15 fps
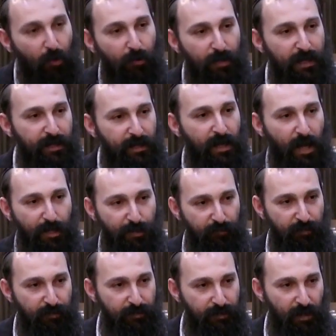only in
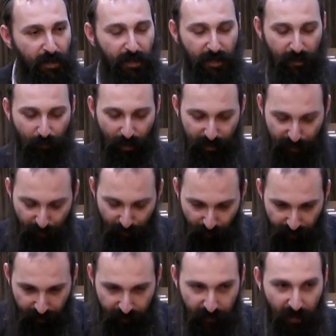Gashmius. It wants
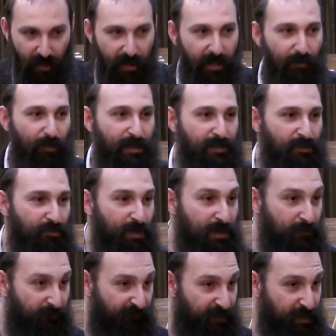to eat. It wants to
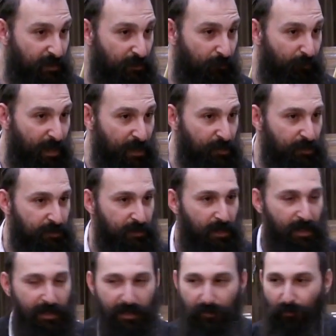get physical pleasures.
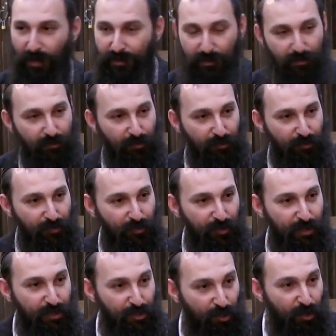It wants to, to
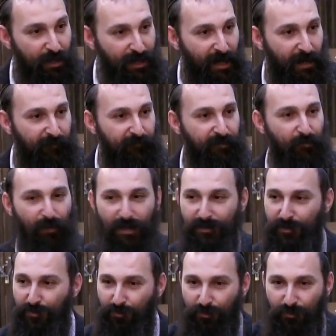enjoy life. It
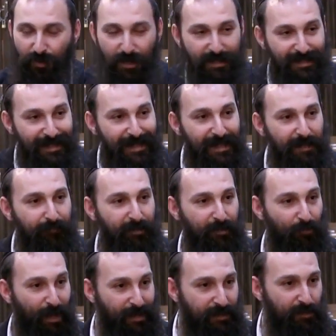wants to sleep. It
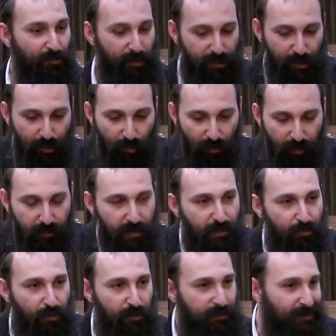wants to enjoy
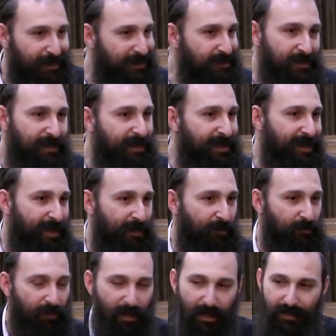this world. It doesn't
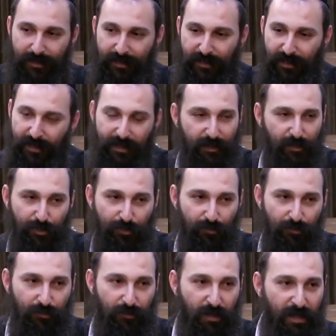care sitting in a
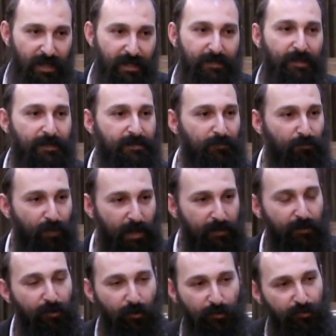shul. It doesn't want
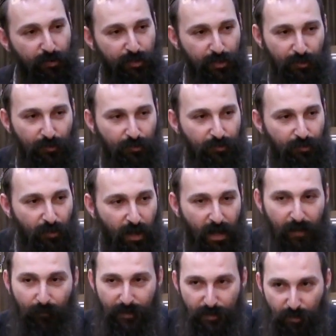to go to a Shiur
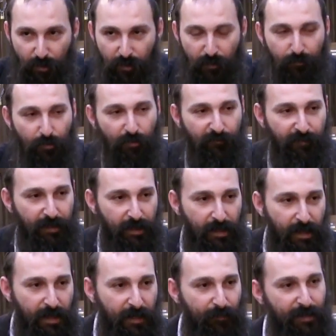Torah. It wants to go to a movie.
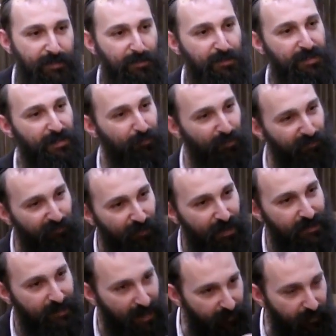It wants to sit with
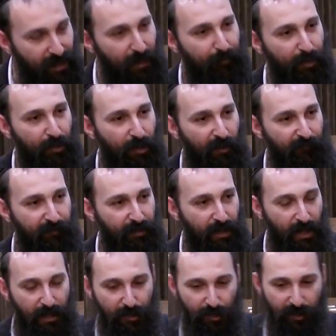friends and have a cup of coffee.
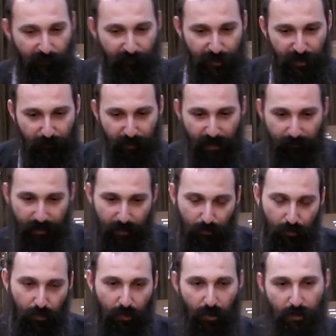Your nefesh be'emit
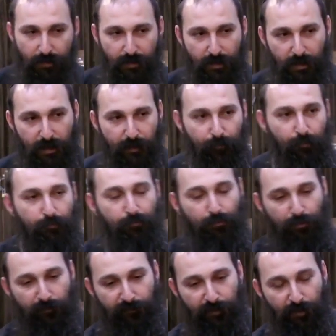will constantly will
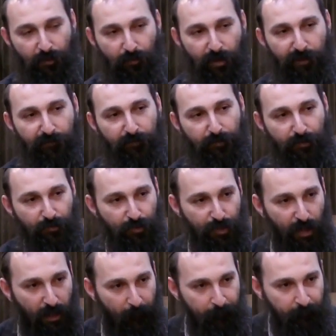move you away from
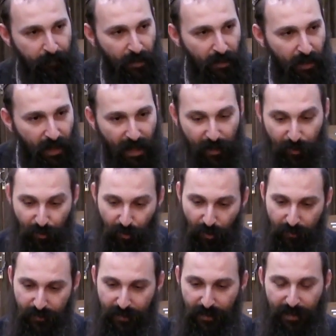Kedusha. And you
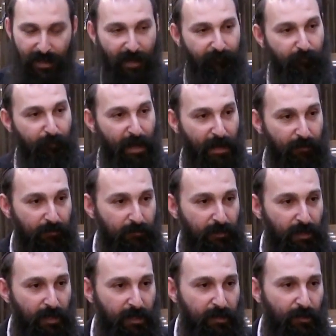constantly have a battle.
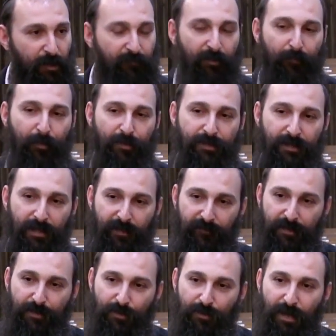Now, if a person
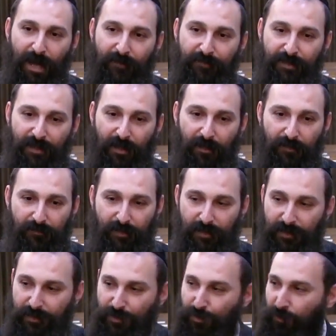lives a certain lifestyle,
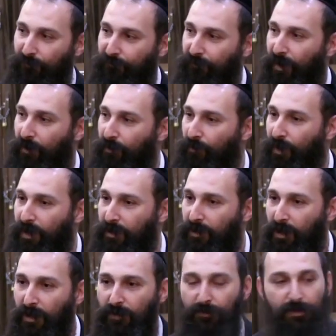then he's so far
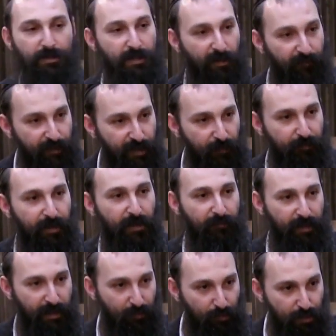away, this nefesh
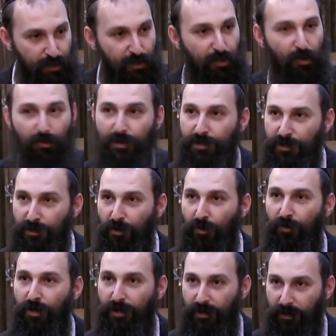be'emit will slowly,
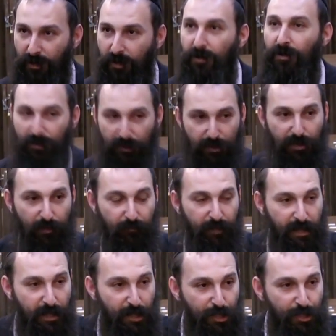slowly
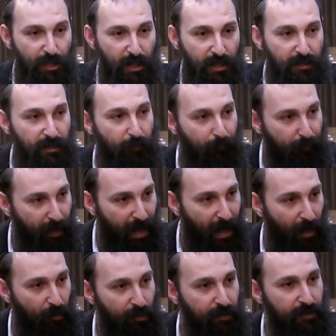diminish the
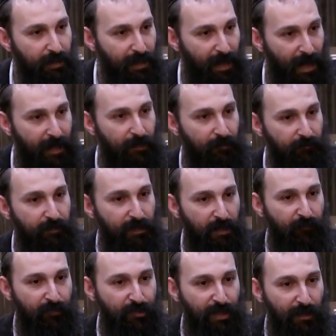power, the light of the
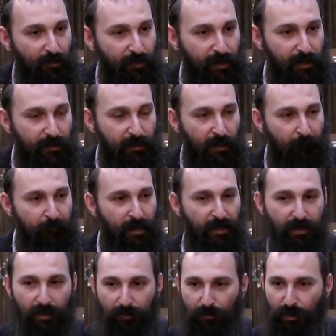Nefesh Elokit.
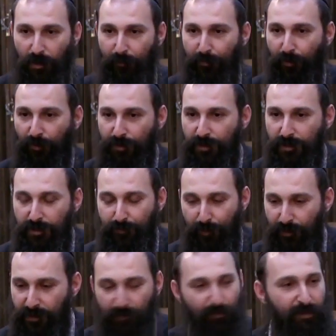then you approach this
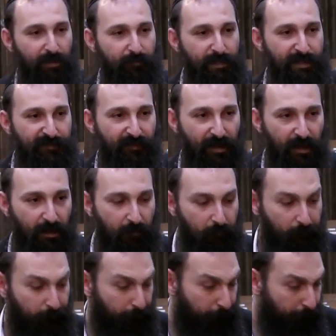person with a mitzvah.
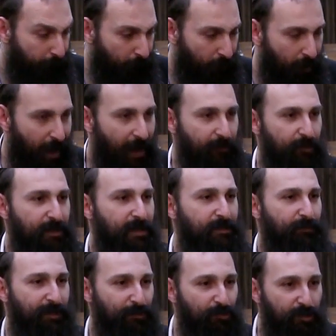Either he
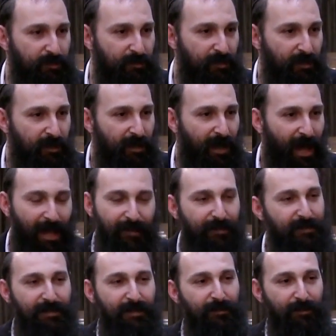doesn't want to do it, either
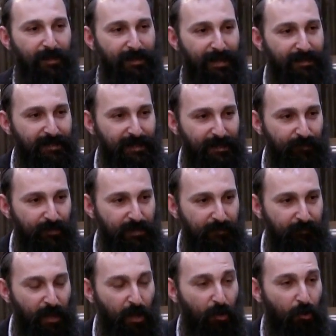doesn't, doesn't interest
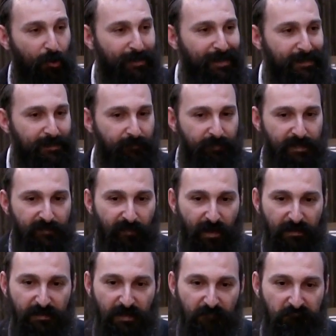him, or he does the
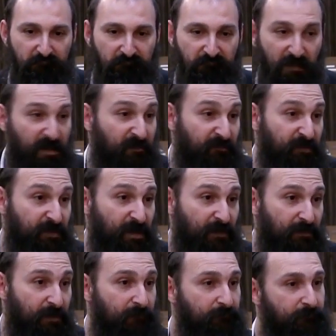mitzvah. It's like, I didn't feel
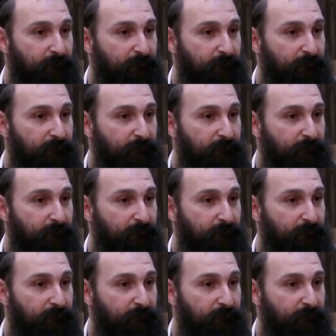nothing.